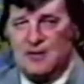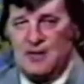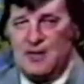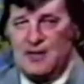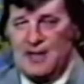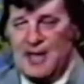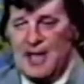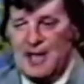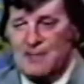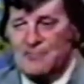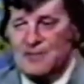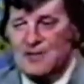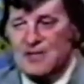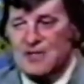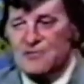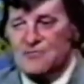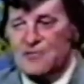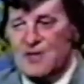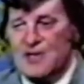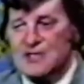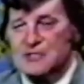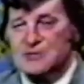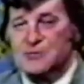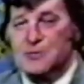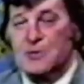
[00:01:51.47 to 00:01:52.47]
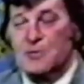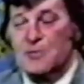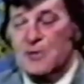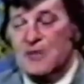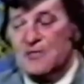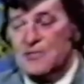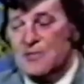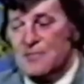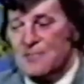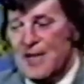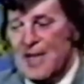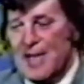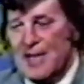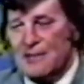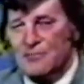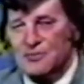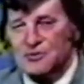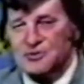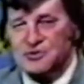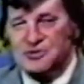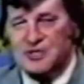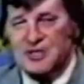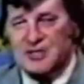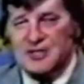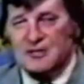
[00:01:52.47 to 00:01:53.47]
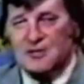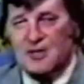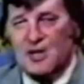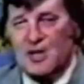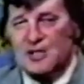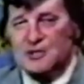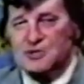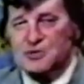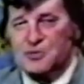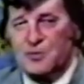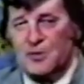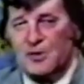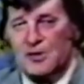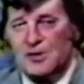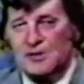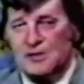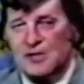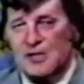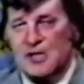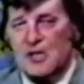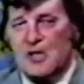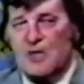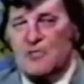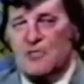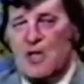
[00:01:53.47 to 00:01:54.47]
And I believe as we read the Bible and study God's Word,